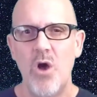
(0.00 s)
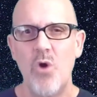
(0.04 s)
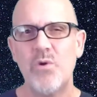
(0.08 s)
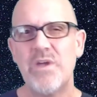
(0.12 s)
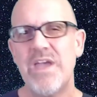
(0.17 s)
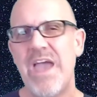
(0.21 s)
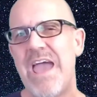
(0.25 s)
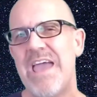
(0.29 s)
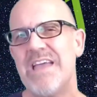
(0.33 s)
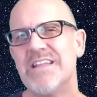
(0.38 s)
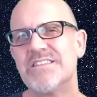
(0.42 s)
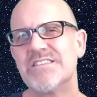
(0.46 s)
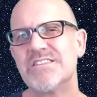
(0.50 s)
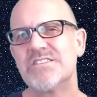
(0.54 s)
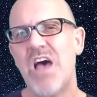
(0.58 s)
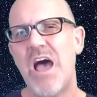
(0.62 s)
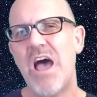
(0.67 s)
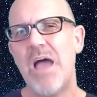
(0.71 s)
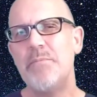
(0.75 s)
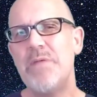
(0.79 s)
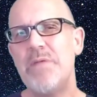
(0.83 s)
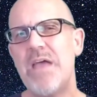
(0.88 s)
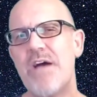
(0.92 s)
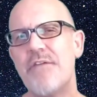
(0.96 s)
Okay, it's
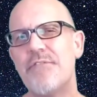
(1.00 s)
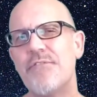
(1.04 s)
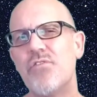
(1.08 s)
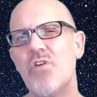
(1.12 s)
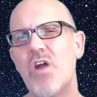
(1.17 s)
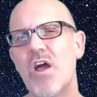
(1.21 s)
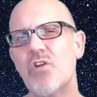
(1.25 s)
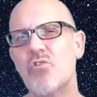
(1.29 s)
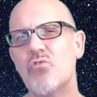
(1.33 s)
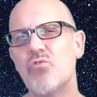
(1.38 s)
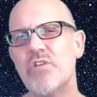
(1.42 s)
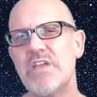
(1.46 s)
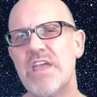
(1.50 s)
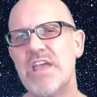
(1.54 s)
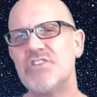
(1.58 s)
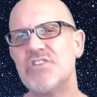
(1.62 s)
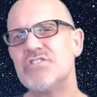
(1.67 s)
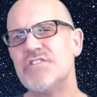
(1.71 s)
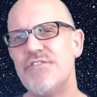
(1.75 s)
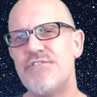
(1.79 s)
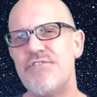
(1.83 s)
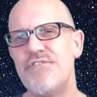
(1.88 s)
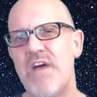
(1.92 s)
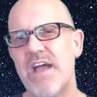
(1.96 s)
time now for our
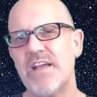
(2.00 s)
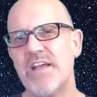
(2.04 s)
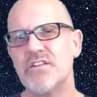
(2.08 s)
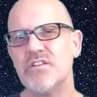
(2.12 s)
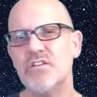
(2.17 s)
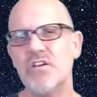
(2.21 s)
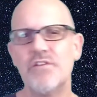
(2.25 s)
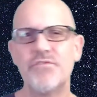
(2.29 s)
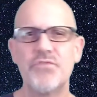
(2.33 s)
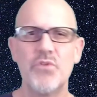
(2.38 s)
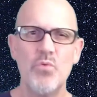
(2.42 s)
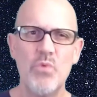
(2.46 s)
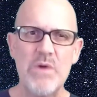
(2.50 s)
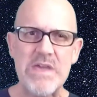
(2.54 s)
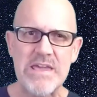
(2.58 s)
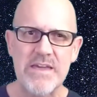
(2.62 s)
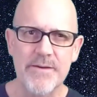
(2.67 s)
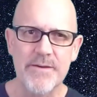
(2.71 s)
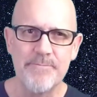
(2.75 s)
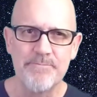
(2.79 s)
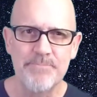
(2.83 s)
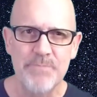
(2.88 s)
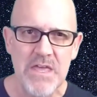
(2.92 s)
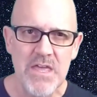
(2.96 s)
creation fact of the week.